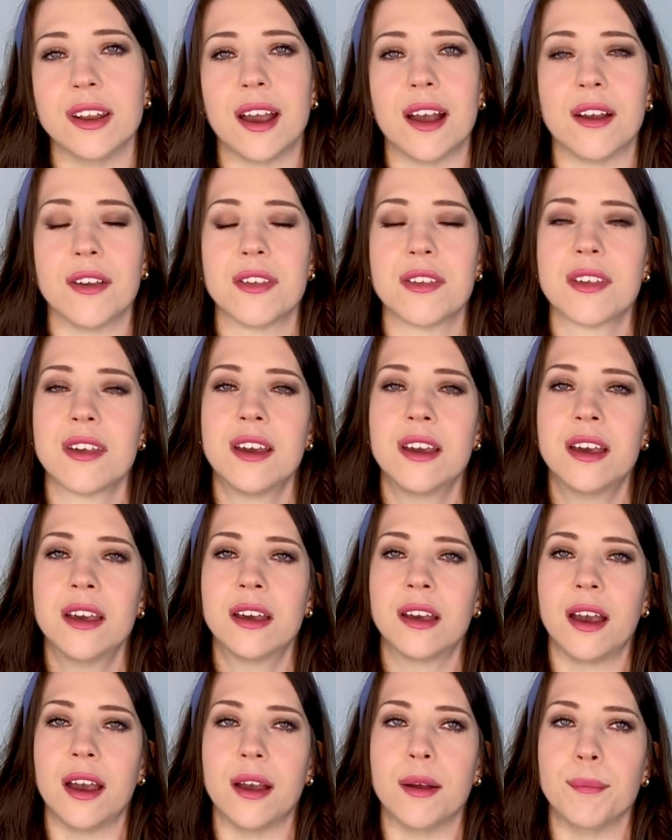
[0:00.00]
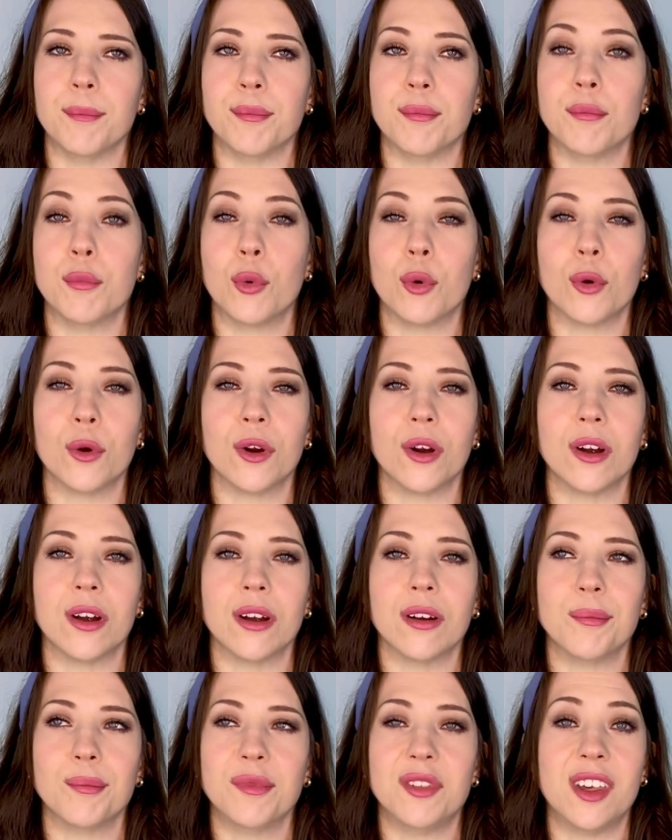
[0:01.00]
It has
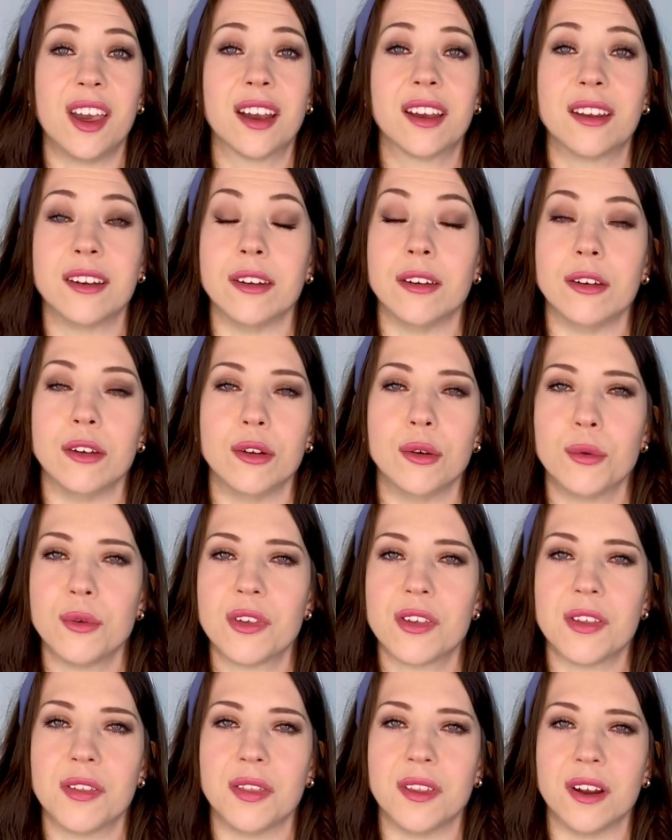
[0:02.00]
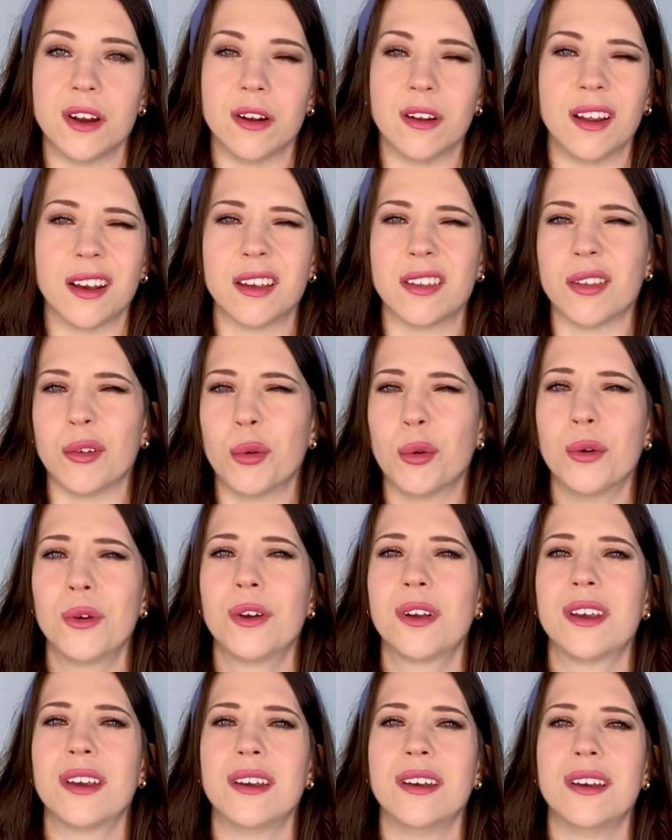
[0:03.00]
more decadent notes in there, like the
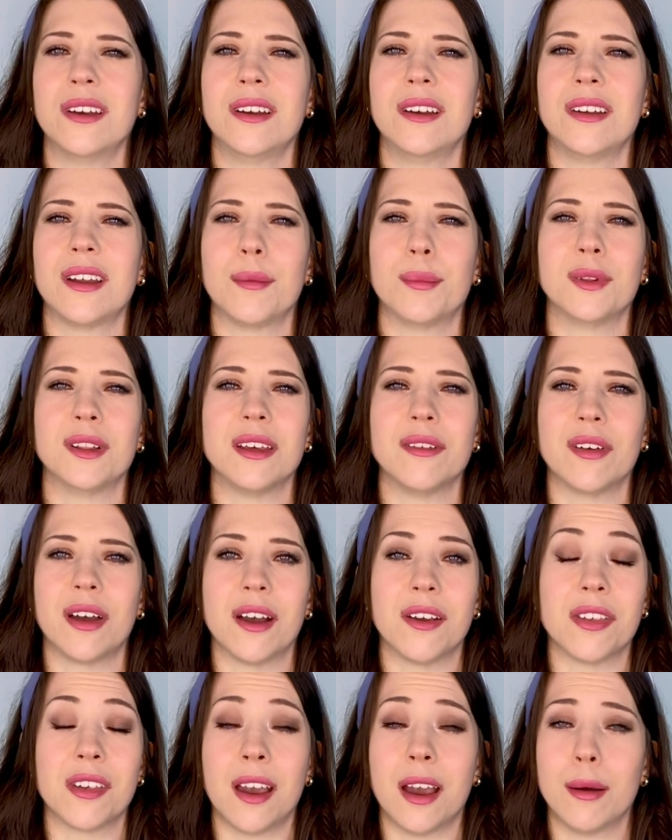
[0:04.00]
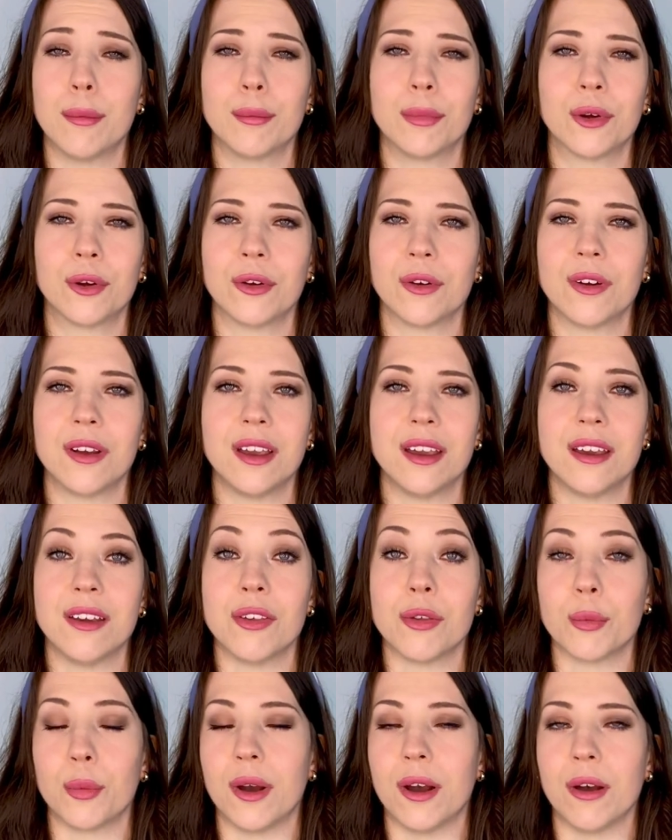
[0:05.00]
orchid. I believe it has ambergris
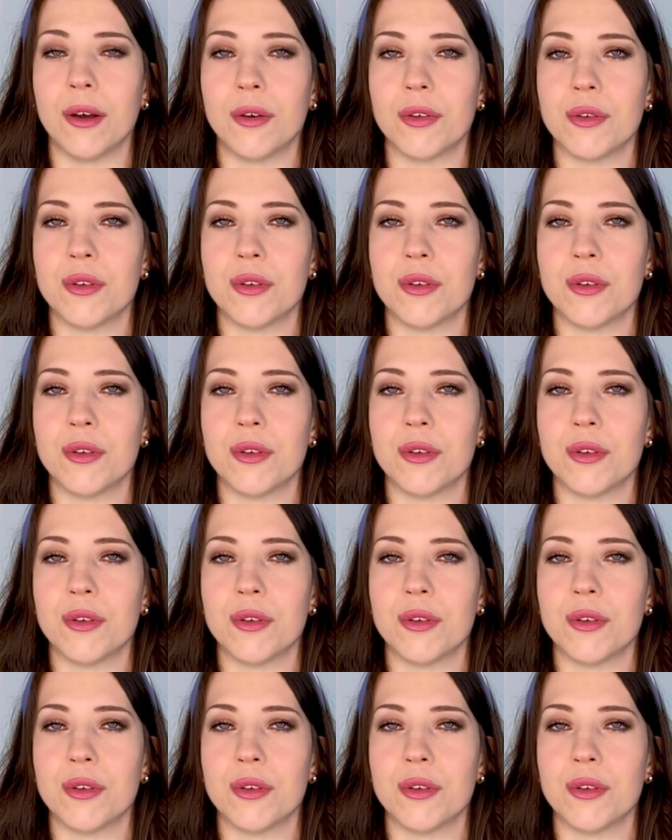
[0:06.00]
as well.